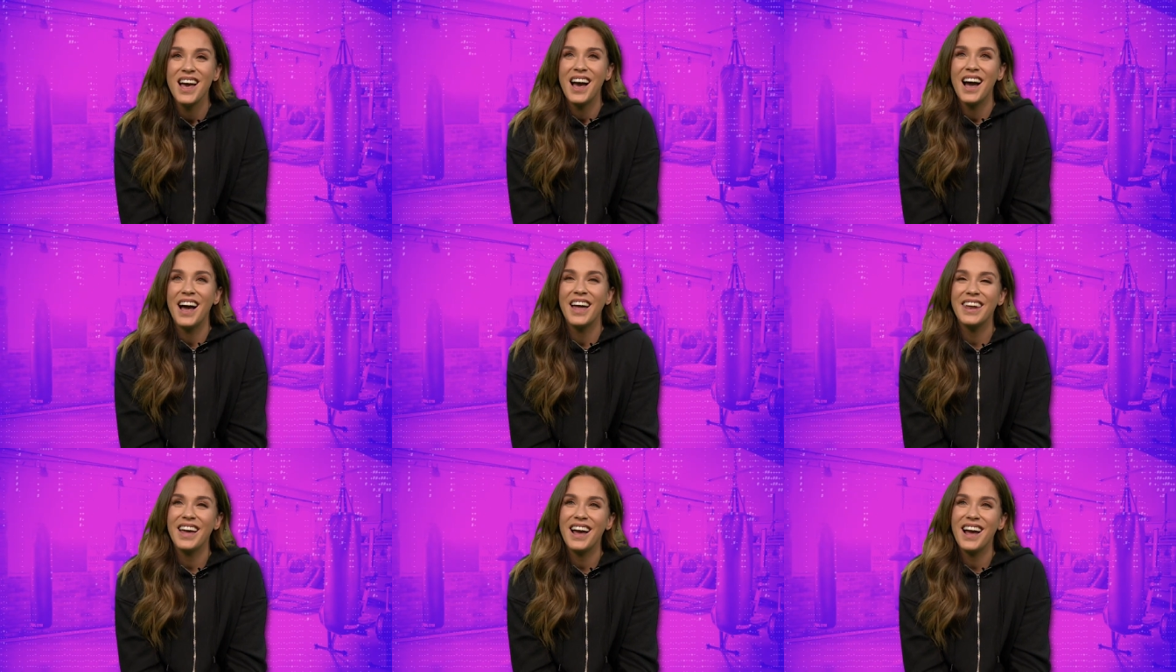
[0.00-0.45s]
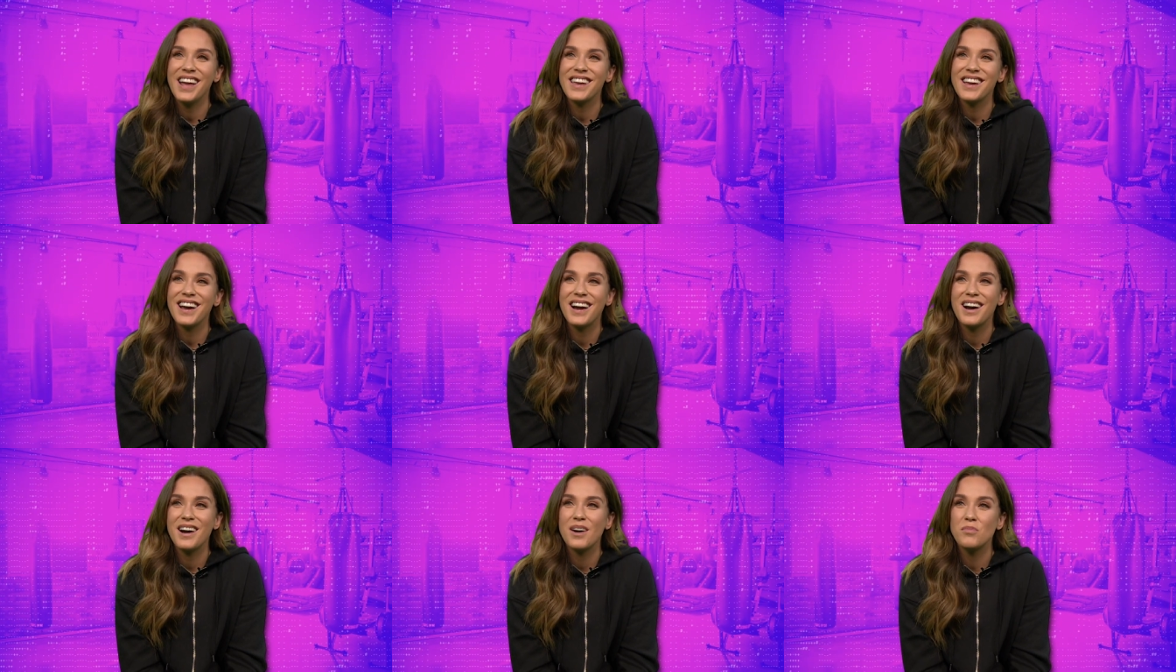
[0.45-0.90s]
and I
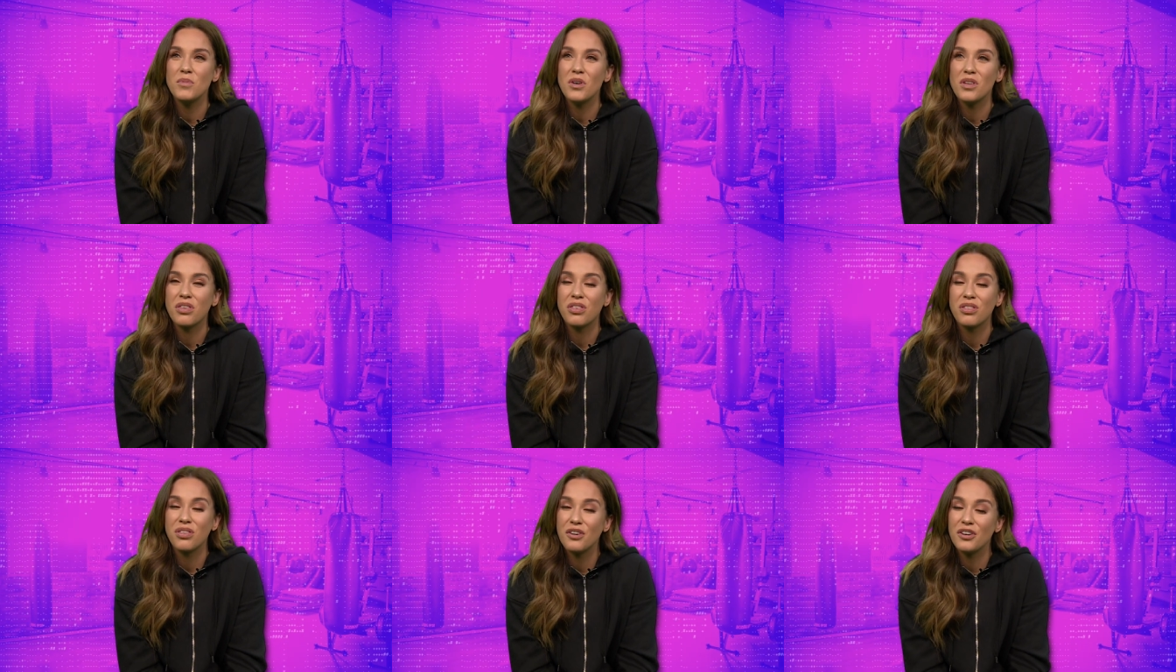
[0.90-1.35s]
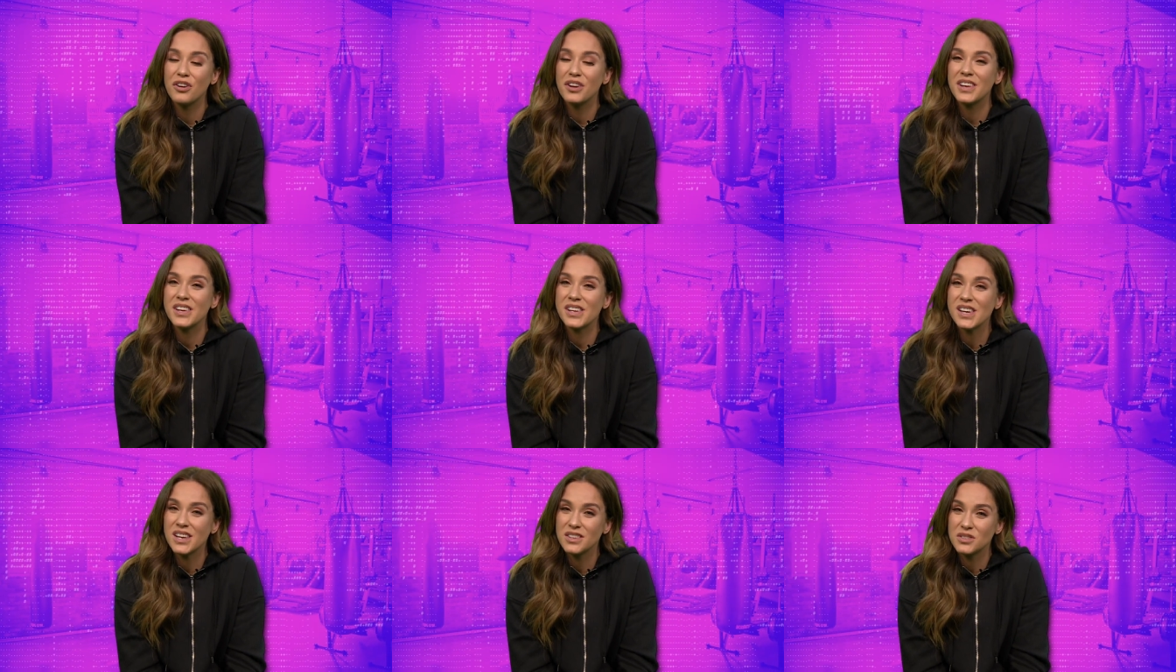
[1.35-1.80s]
am 30
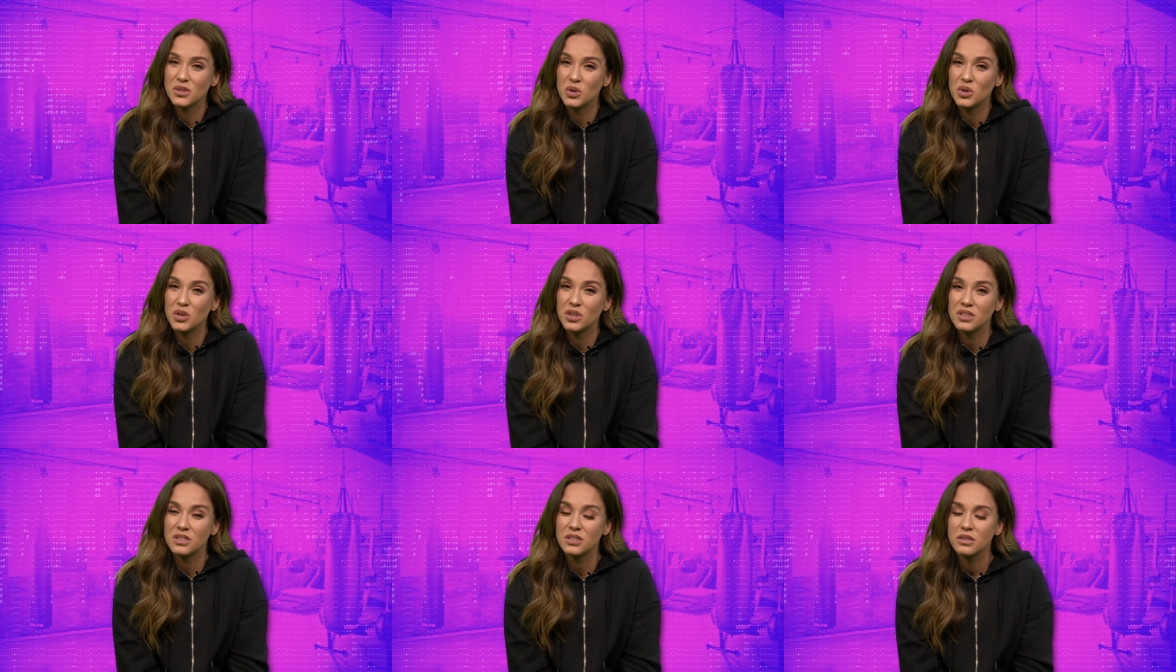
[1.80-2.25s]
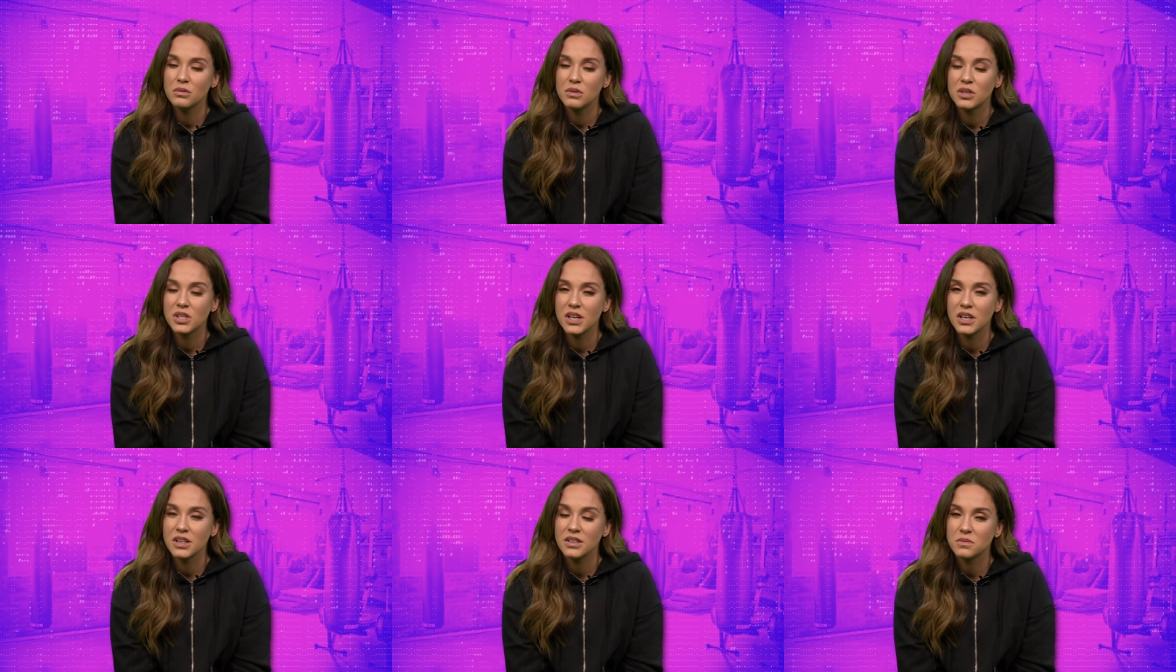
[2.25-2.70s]
years old,
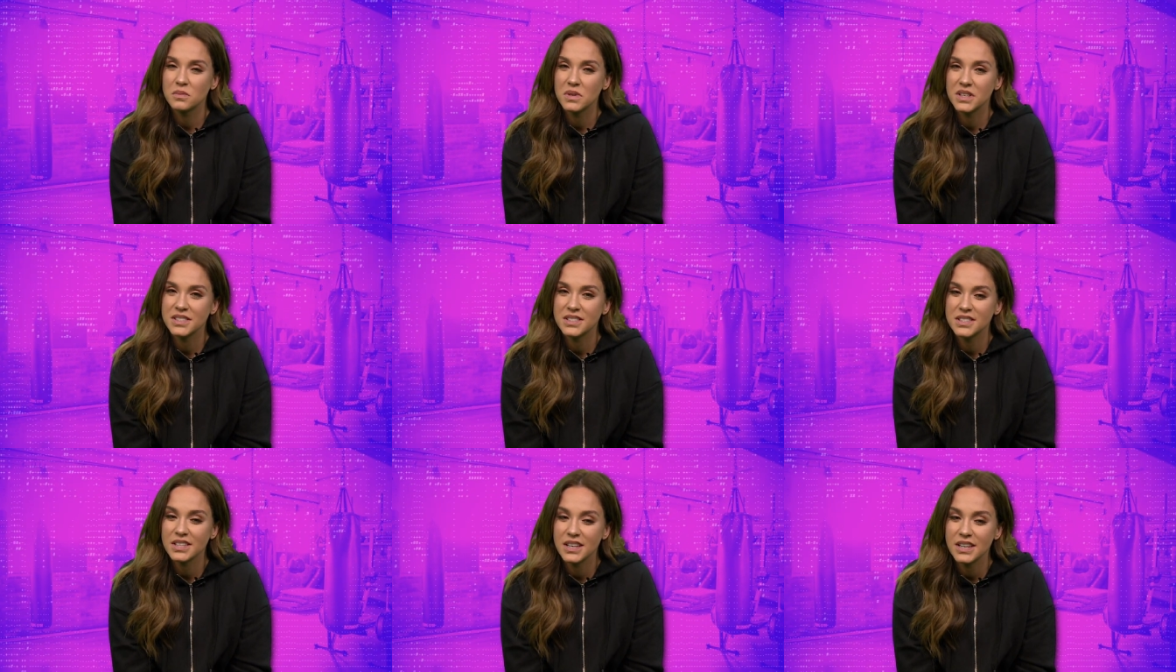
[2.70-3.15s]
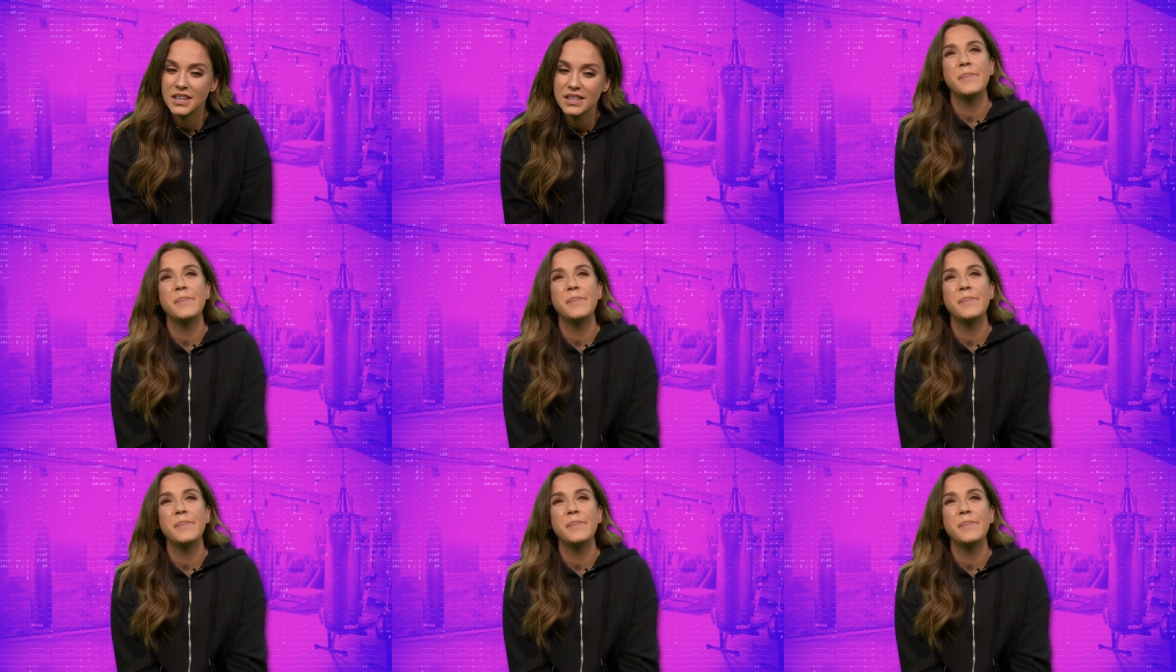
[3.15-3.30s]
which kills me to say.